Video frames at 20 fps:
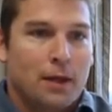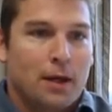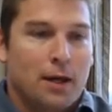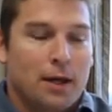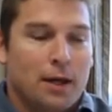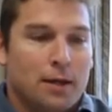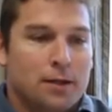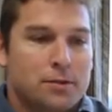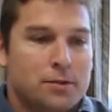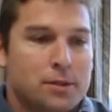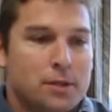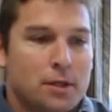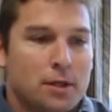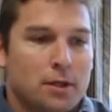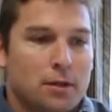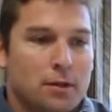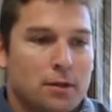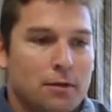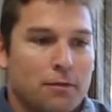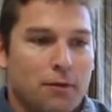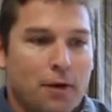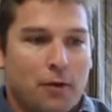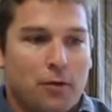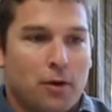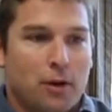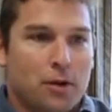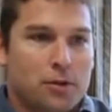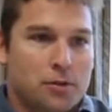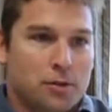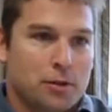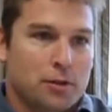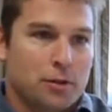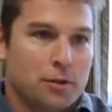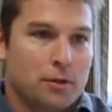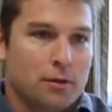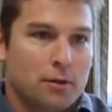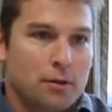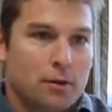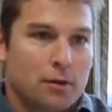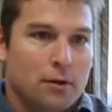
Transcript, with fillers: and seeing the foundation